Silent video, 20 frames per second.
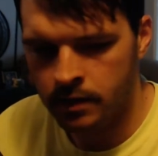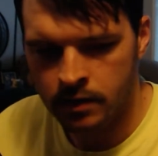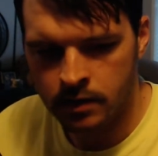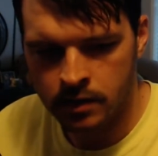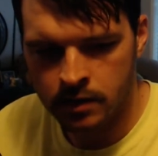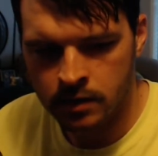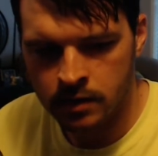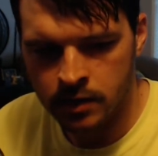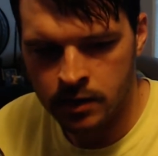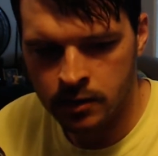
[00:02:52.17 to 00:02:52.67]

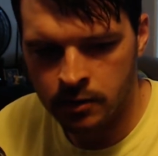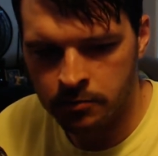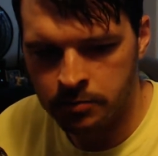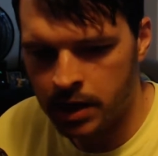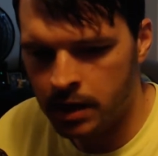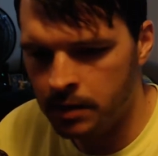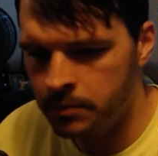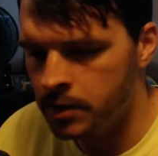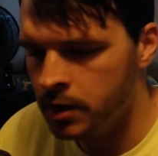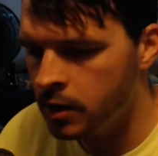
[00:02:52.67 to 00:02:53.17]

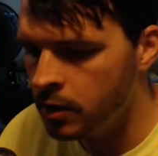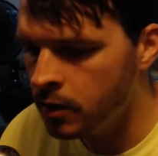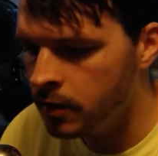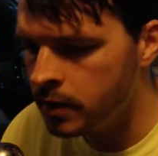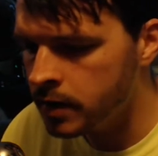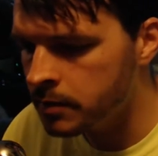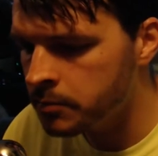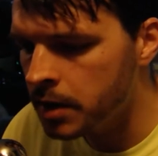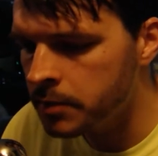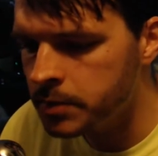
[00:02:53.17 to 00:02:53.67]
Bamba,
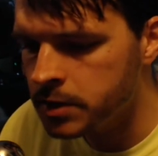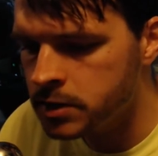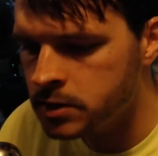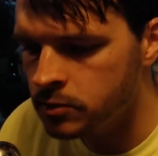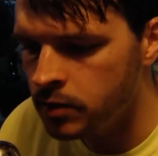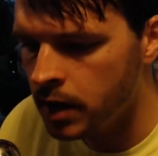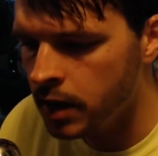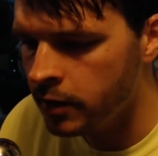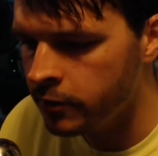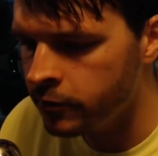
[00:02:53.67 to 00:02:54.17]
that might be too
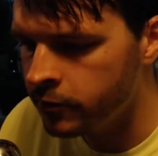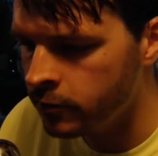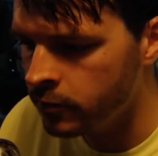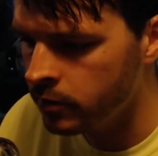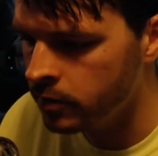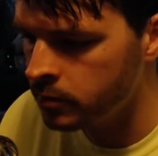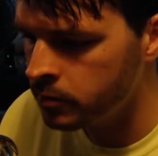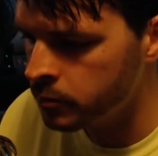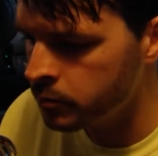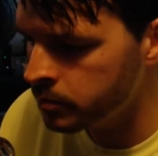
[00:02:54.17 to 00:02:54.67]
high
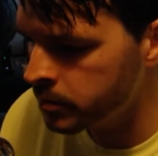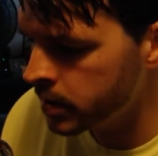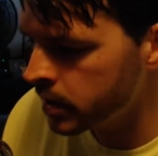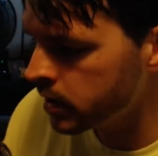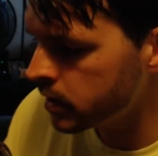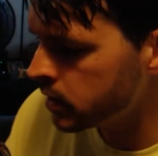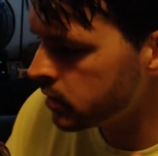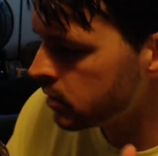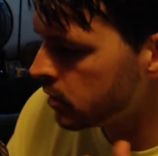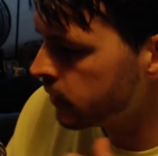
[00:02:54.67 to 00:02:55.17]
for him.
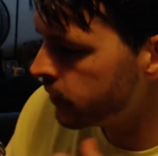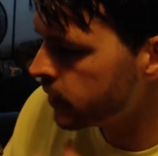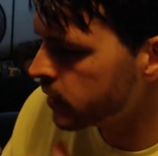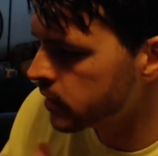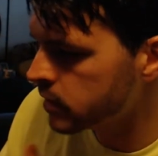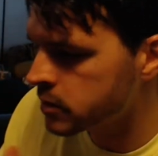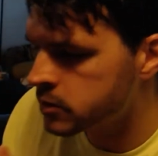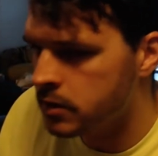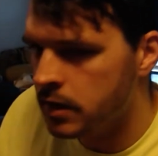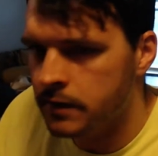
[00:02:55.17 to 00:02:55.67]
But, if you're going
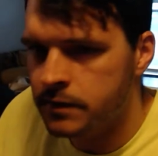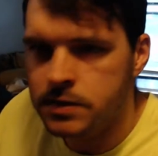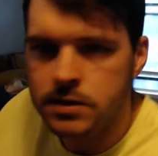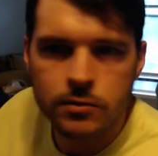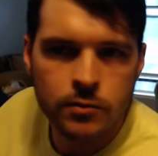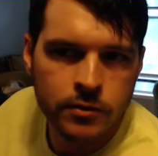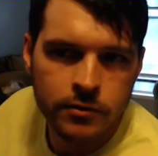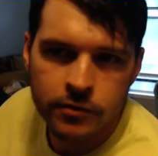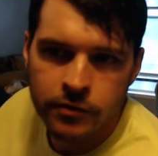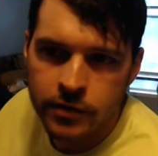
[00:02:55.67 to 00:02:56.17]
to draft
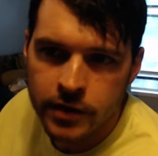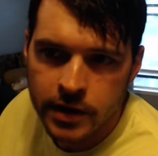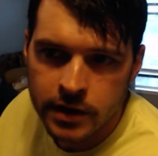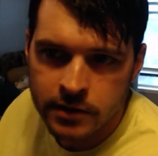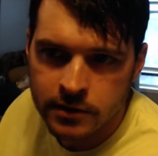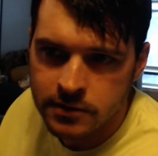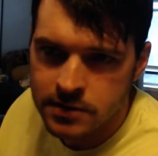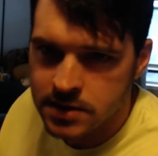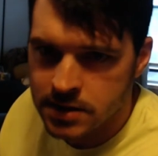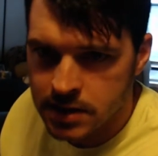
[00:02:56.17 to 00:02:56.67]
someone 5th
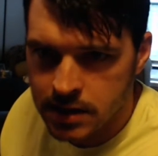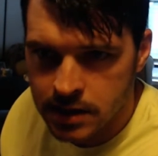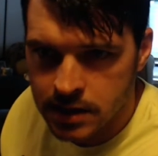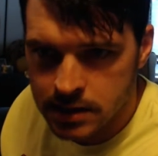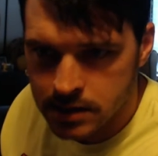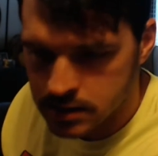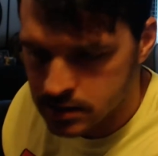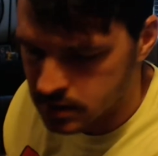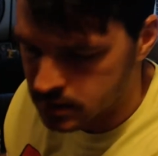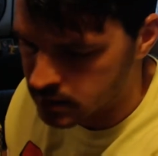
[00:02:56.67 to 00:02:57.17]
or
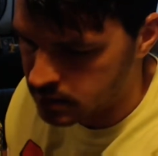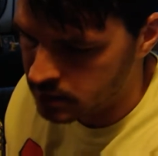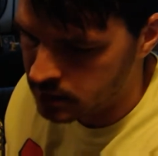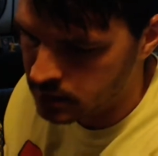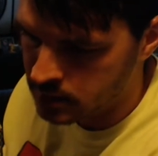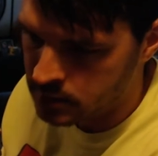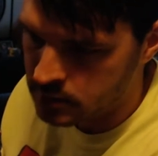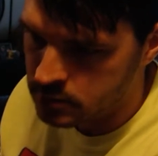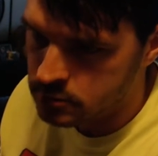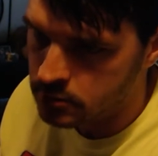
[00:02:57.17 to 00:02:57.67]
6th,
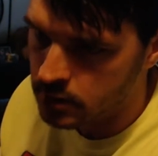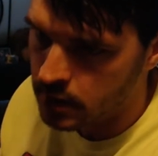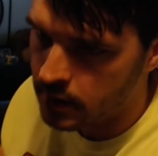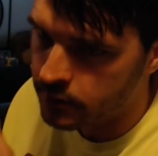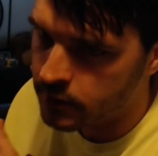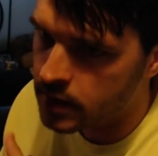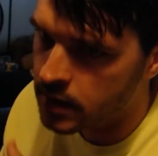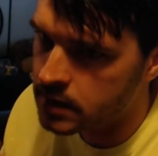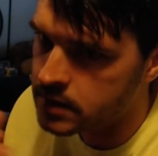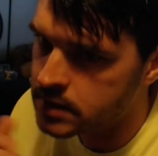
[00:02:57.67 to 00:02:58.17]

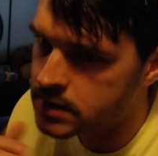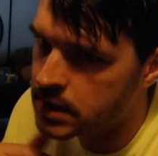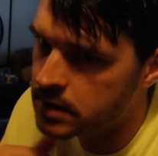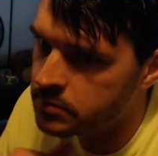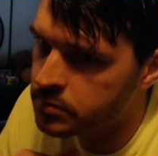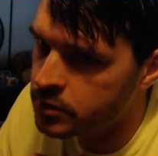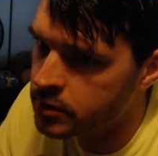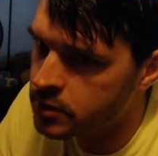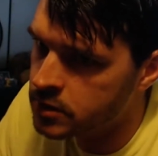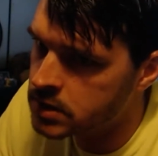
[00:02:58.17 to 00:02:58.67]
drafting that same
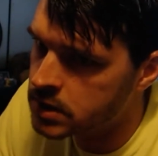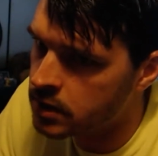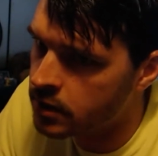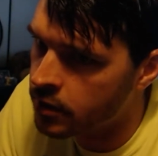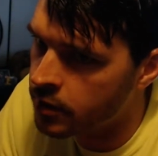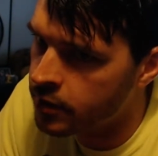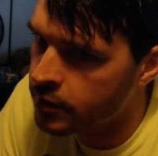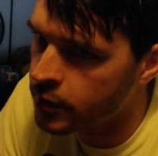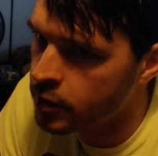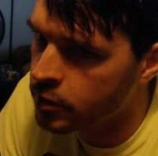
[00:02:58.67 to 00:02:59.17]
person
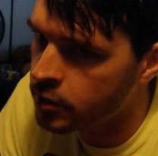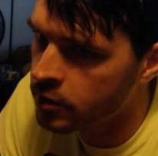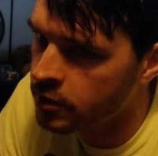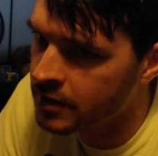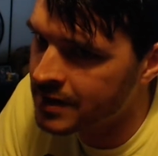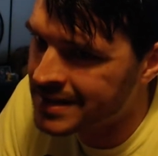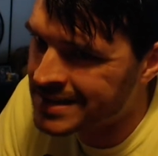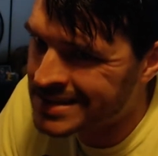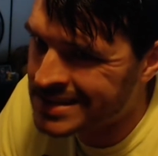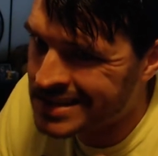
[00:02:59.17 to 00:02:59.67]

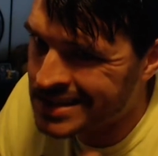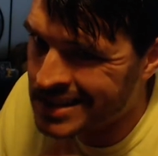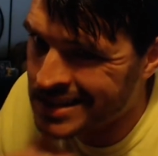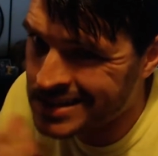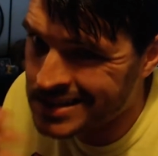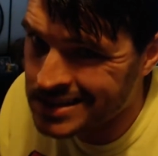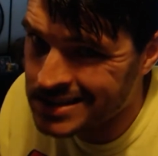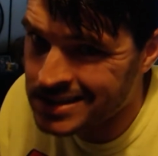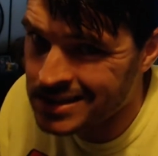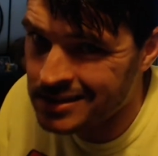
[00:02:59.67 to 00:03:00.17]
3rd isn't
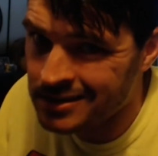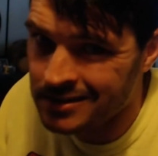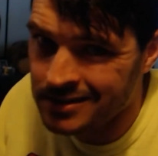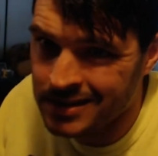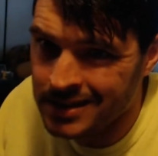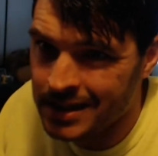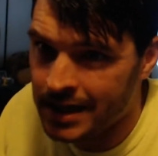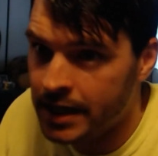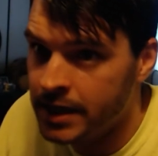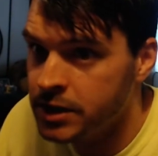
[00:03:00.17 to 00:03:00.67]

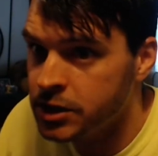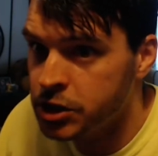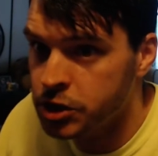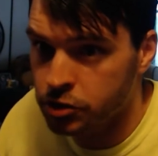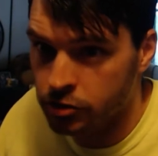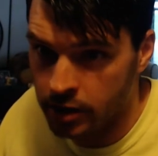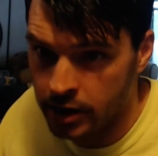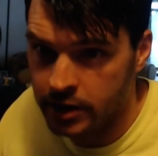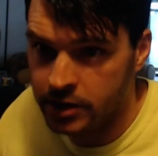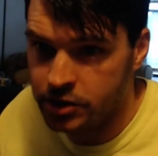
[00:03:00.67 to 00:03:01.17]
necessarily a
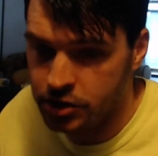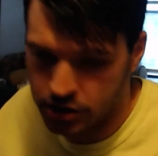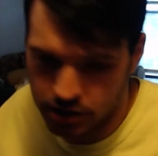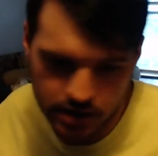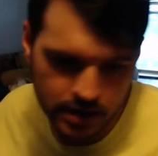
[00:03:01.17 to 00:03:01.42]
stretch.